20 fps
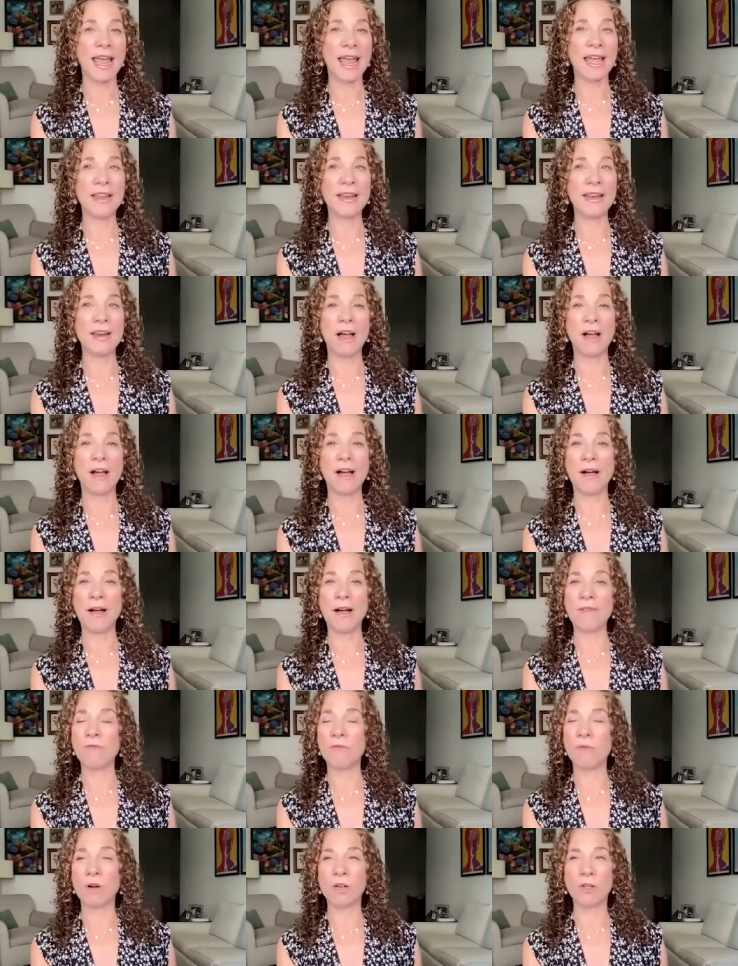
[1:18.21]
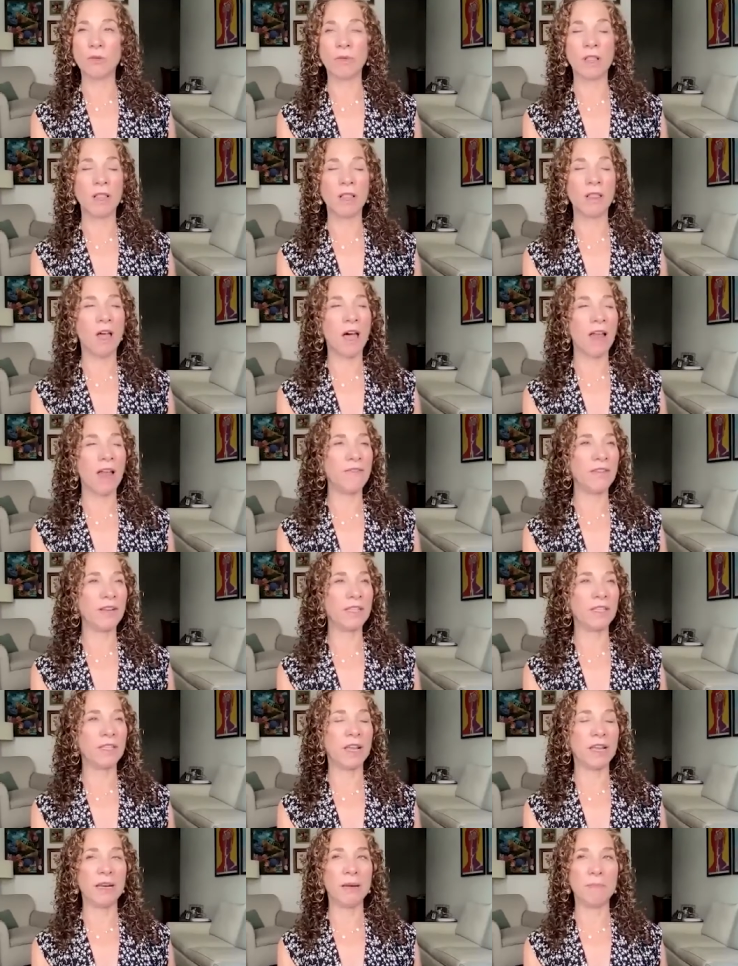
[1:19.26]
And I've worked with a lot of
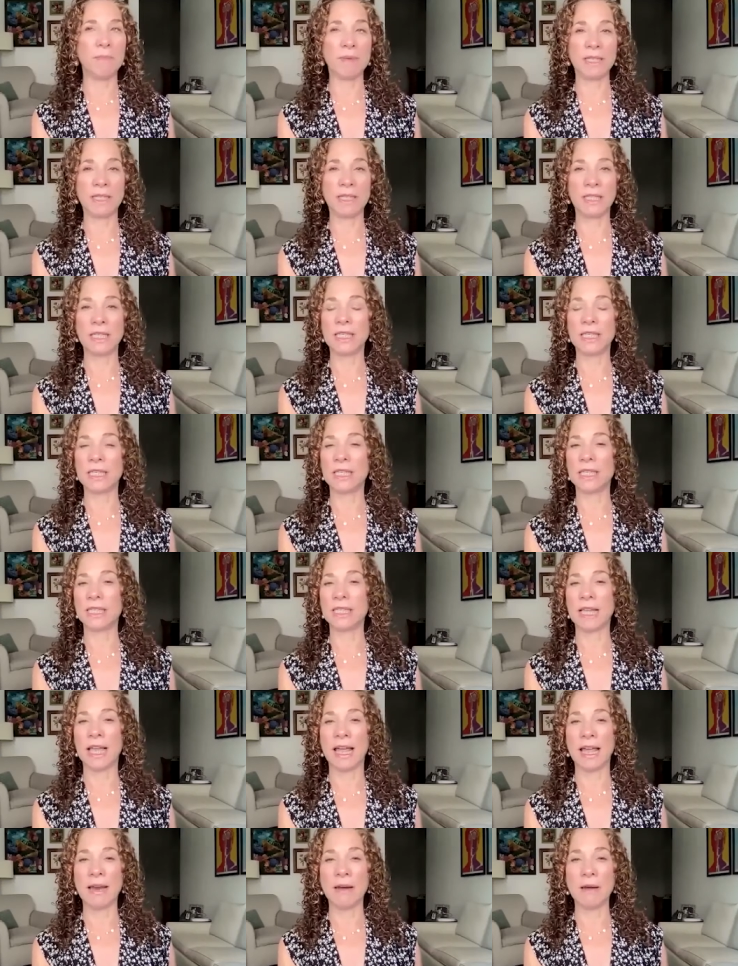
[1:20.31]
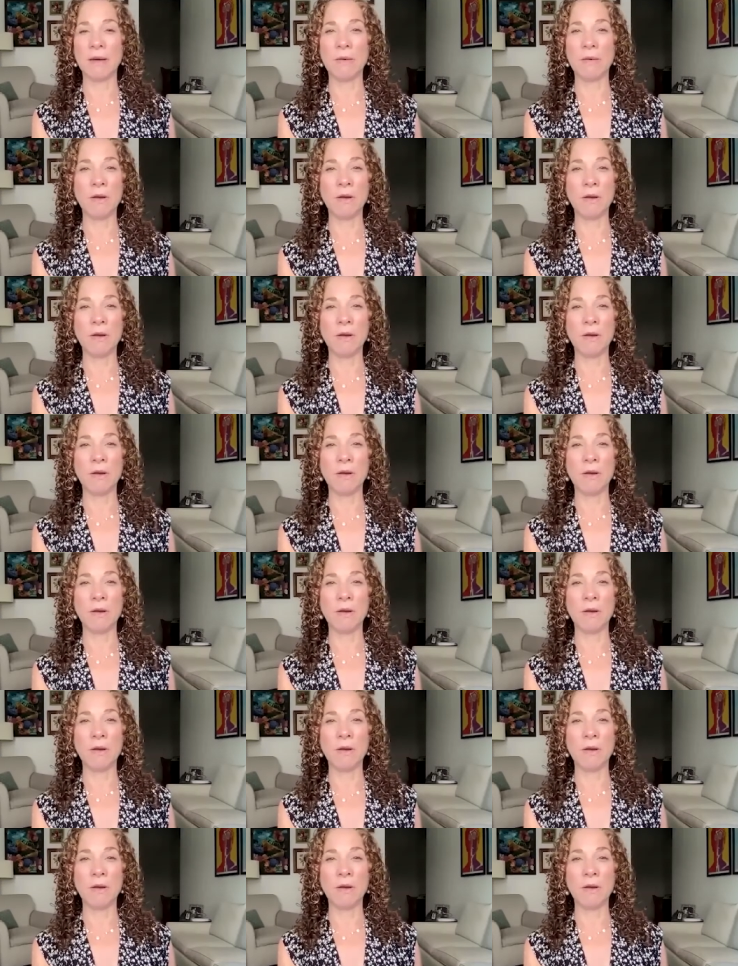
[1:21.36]
exciting businesses at